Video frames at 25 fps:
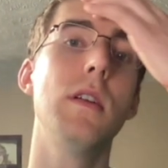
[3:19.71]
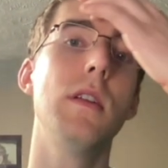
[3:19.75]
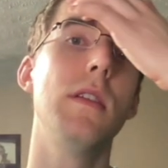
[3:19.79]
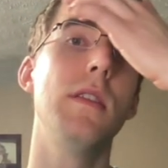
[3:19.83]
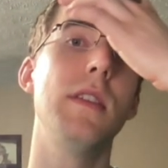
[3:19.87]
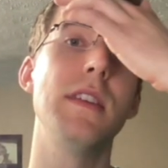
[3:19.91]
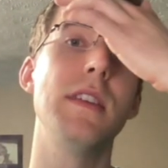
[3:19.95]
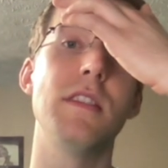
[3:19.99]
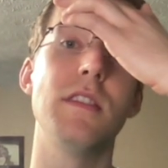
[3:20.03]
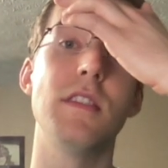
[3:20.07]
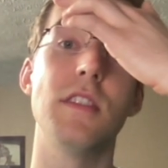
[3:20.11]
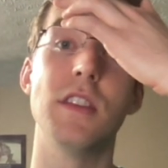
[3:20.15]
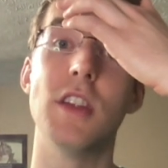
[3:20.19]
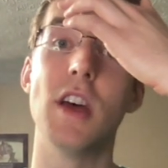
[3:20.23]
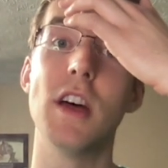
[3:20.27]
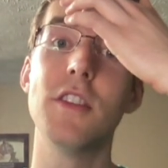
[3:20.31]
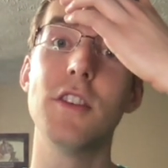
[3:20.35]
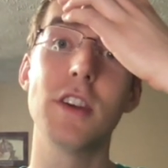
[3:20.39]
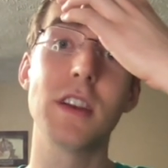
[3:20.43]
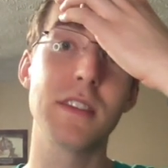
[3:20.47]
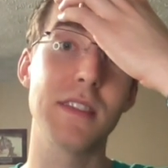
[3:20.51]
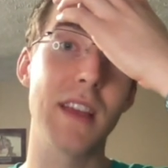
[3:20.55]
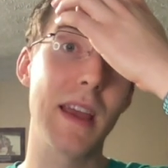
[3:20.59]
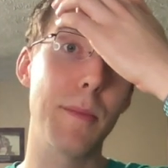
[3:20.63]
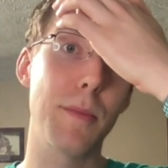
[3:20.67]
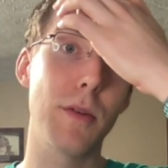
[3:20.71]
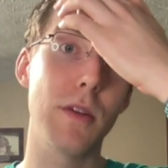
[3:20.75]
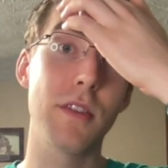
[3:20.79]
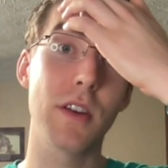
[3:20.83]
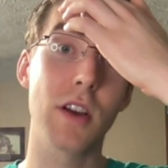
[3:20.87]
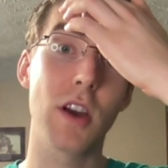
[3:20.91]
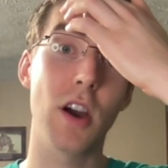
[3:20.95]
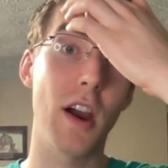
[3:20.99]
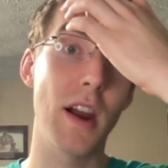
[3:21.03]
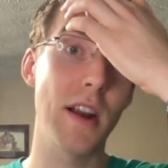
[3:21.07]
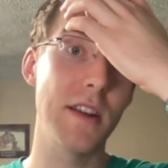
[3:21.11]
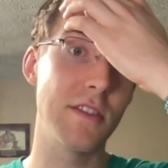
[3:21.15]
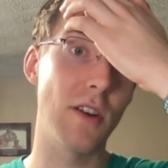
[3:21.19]
This is another example of a
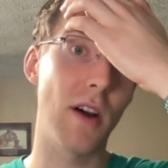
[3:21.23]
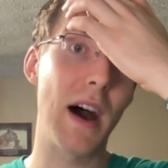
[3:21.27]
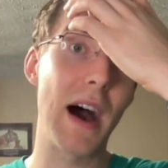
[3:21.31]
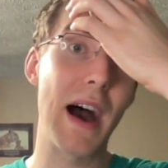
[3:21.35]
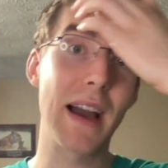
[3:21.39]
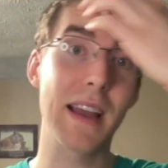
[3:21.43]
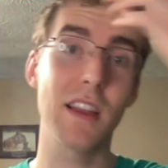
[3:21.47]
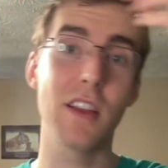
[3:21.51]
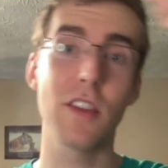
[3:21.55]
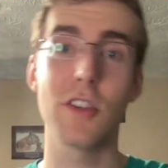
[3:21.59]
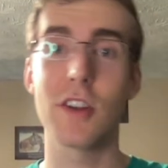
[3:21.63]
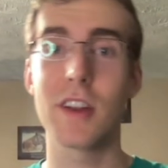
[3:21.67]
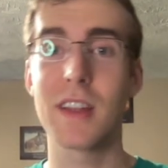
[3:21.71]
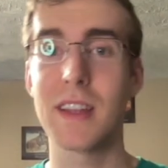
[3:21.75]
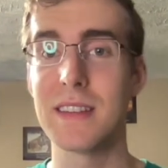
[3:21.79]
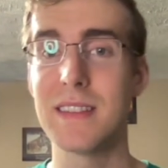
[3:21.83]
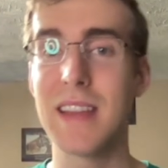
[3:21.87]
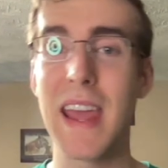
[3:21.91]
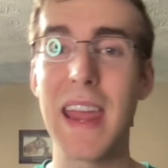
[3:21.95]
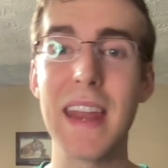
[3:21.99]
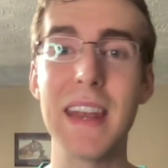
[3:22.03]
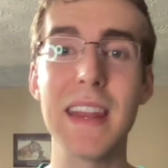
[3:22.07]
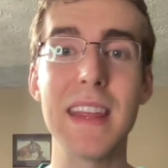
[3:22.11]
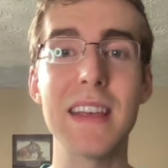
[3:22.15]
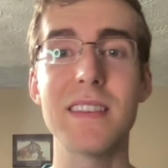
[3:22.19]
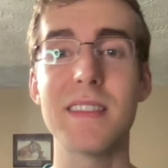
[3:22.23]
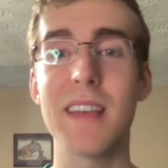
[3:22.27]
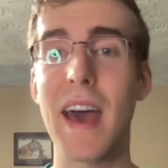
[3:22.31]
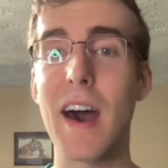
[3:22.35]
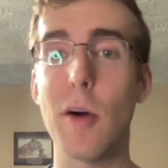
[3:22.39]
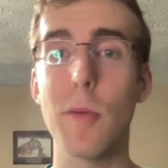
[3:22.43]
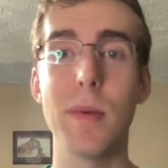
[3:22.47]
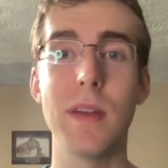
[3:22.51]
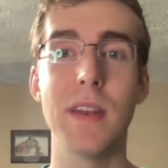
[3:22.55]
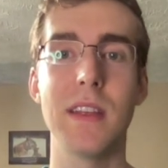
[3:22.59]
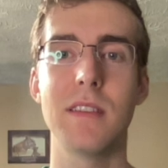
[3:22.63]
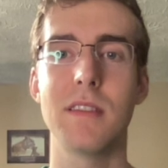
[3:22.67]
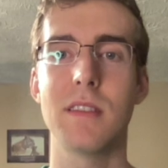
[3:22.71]
card, so oculocutaneous
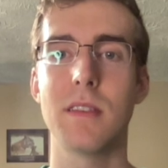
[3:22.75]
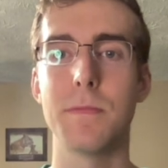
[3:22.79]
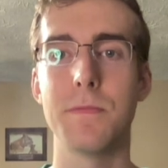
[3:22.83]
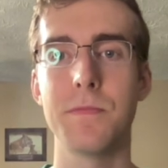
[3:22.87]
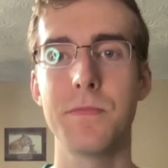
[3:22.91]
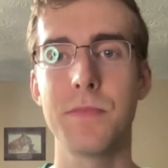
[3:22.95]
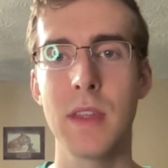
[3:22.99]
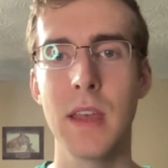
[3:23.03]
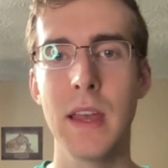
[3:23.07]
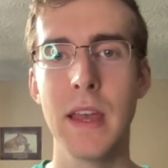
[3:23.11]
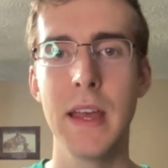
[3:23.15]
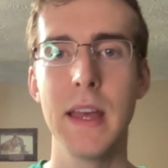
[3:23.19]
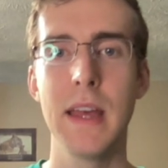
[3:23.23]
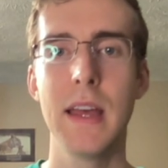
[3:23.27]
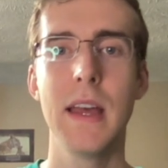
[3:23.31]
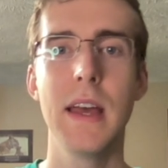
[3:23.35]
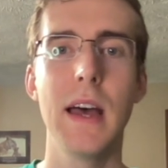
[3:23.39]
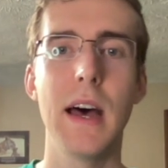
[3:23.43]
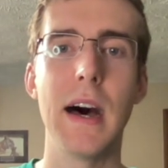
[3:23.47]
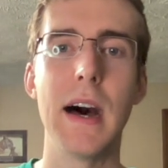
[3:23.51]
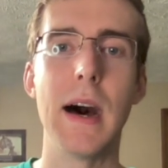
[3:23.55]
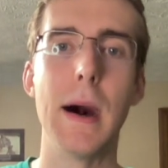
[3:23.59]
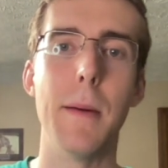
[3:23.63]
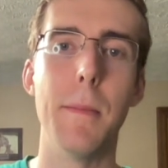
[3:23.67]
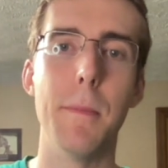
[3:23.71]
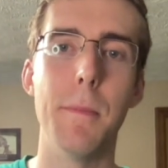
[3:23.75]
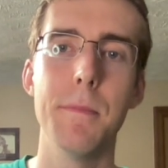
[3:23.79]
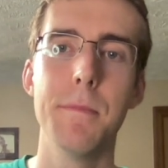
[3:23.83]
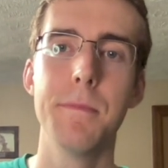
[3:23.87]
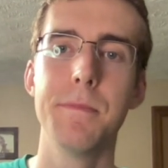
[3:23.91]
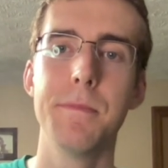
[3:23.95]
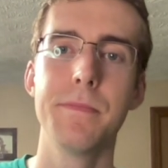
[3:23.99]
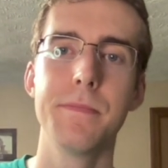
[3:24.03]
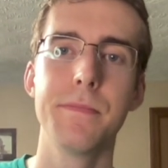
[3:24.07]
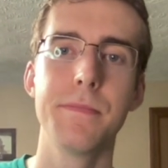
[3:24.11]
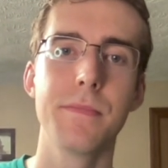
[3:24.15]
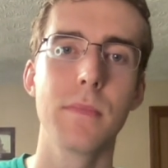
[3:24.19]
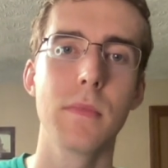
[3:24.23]
albinism um,
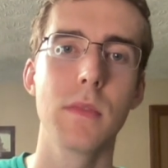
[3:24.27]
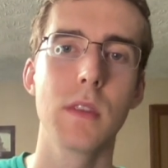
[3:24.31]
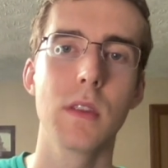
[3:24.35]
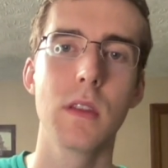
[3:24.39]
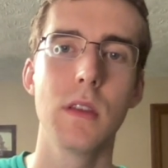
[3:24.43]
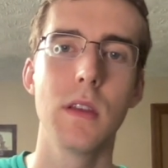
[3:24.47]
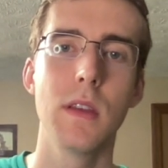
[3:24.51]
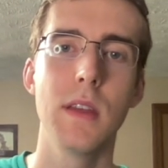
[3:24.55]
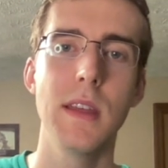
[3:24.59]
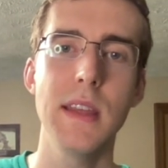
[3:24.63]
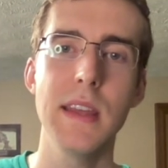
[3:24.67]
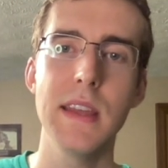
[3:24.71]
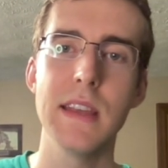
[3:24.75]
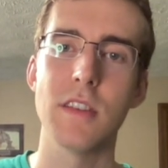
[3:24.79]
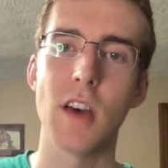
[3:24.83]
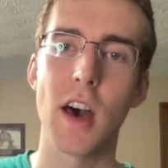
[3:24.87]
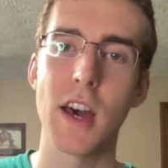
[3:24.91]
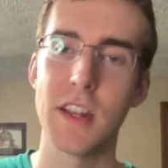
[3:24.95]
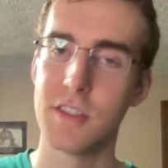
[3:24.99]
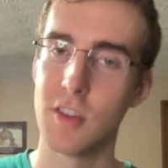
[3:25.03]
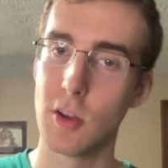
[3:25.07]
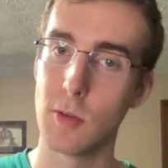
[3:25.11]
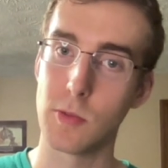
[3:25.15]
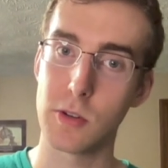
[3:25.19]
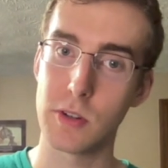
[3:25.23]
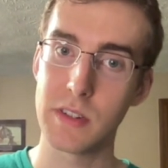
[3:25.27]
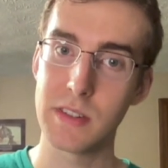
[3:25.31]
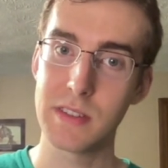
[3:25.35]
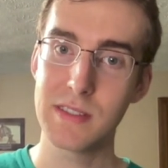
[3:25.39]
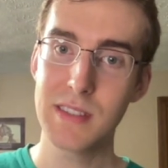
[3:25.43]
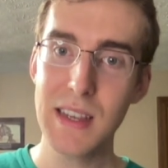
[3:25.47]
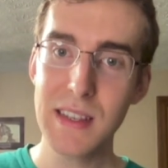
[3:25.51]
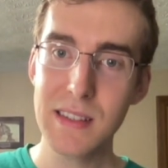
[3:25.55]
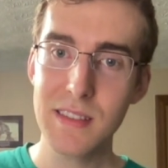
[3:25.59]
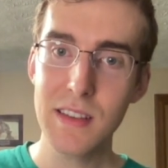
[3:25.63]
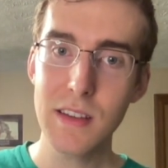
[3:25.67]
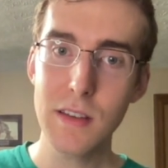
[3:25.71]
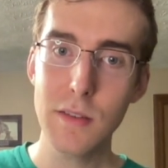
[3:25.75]
is autosomal
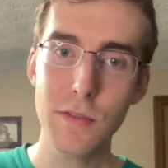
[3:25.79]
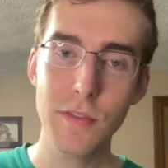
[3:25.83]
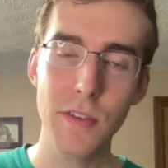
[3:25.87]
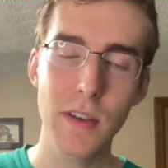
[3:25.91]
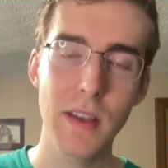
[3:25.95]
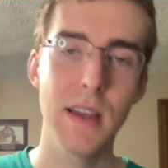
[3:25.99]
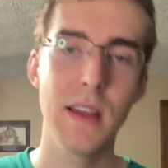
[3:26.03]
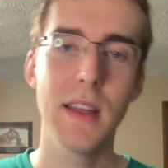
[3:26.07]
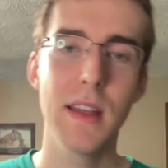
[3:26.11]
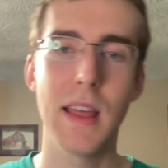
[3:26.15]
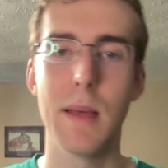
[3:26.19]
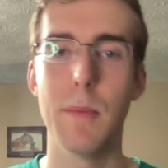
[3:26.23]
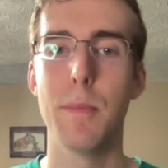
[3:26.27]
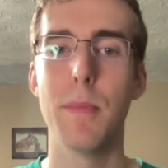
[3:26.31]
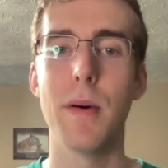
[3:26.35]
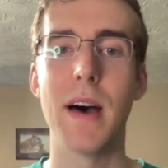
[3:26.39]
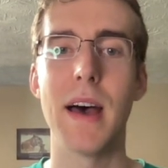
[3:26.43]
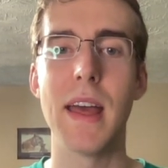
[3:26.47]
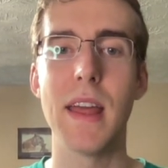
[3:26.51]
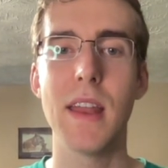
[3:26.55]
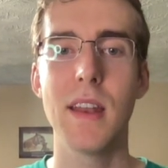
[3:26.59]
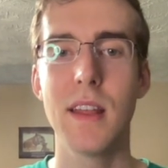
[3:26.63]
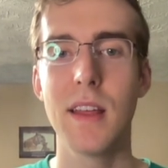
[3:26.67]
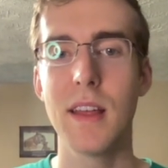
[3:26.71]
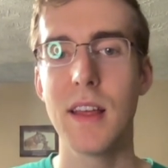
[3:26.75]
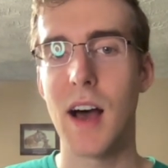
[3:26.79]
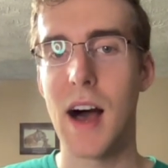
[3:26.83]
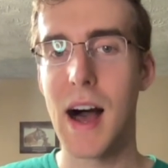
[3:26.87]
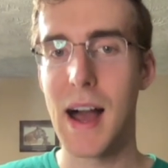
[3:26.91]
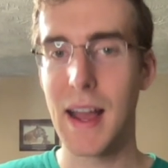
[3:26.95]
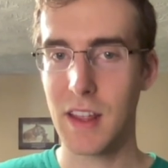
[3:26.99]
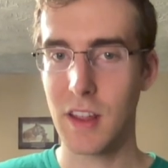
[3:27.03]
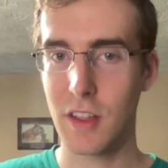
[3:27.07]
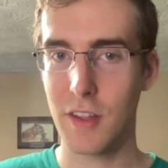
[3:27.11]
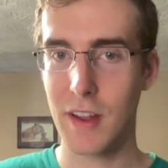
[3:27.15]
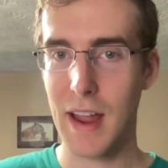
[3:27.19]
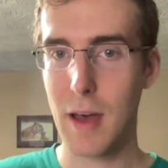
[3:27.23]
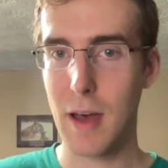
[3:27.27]
recessive, but
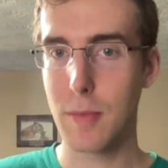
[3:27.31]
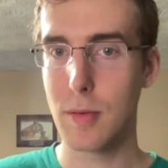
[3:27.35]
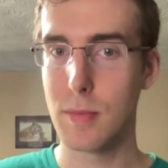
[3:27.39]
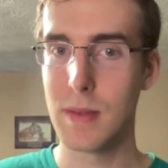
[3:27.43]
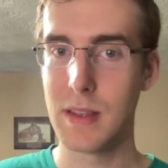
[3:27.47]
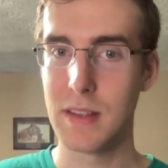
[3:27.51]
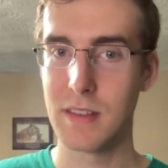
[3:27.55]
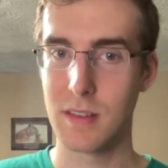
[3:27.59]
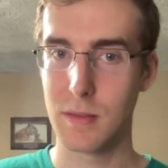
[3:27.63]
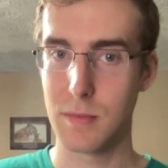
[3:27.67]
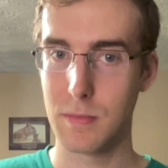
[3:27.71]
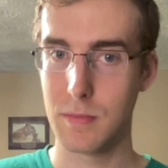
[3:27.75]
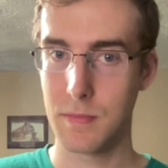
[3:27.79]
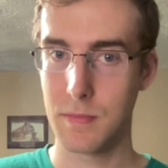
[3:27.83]
ocular albinism